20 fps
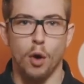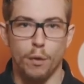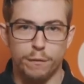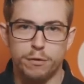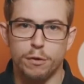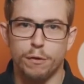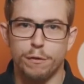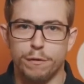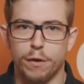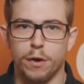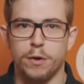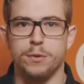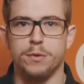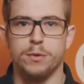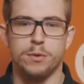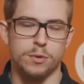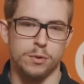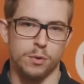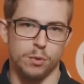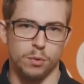of your phone
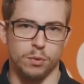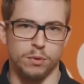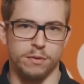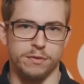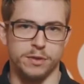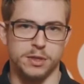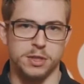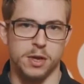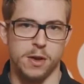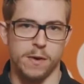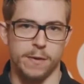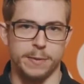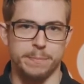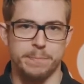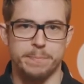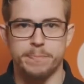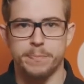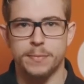all of the time.